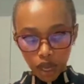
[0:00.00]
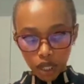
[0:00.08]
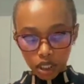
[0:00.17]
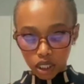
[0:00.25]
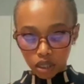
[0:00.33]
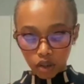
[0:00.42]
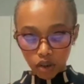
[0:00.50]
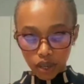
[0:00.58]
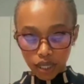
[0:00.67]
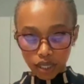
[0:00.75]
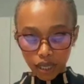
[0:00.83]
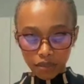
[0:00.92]
there is just no
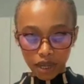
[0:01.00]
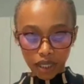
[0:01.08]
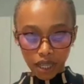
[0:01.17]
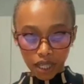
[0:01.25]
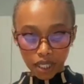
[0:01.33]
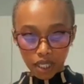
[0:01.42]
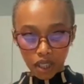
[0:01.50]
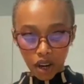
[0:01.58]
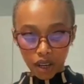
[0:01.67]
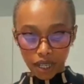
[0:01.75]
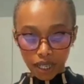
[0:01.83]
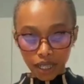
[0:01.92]
way. It's like my
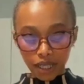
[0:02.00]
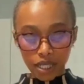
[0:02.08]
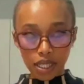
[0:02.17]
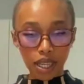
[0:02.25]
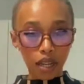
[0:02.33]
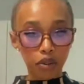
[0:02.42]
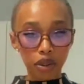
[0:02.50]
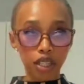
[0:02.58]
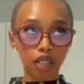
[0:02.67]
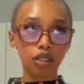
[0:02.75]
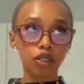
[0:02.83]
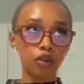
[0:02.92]
kids are eating the
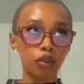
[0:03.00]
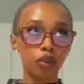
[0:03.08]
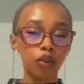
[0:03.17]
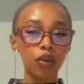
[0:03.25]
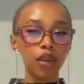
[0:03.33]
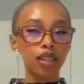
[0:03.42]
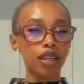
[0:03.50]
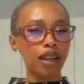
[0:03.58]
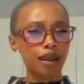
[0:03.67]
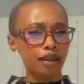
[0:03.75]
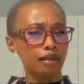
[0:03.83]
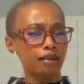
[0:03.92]
sandwich at school and they're
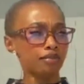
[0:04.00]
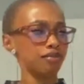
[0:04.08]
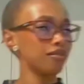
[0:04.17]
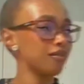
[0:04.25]
like,